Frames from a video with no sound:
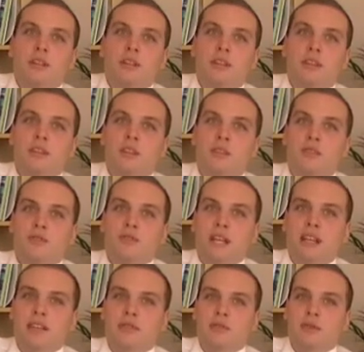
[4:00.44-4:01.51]
in those
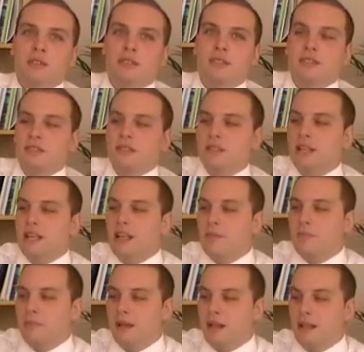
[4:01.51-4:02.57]
countries, they
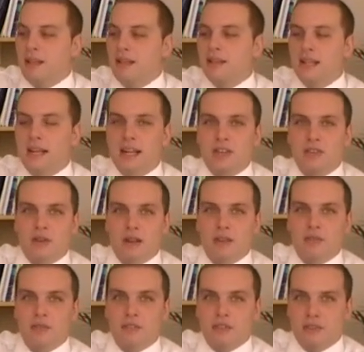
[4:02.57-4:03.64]
can build intellectual
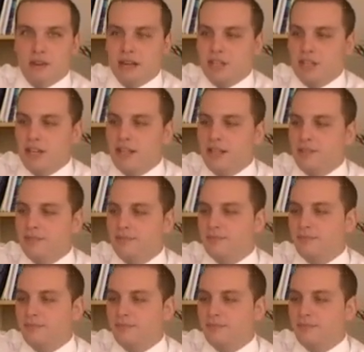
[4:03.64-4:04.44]
infrastructure.